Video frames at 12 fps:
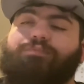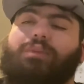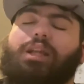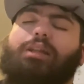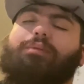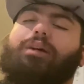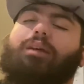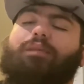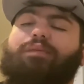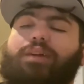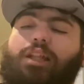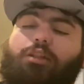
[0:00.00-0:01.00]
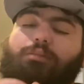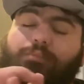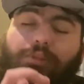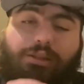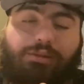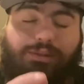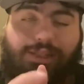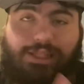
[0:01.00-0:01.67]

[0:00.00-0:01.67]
Anyway, follow me on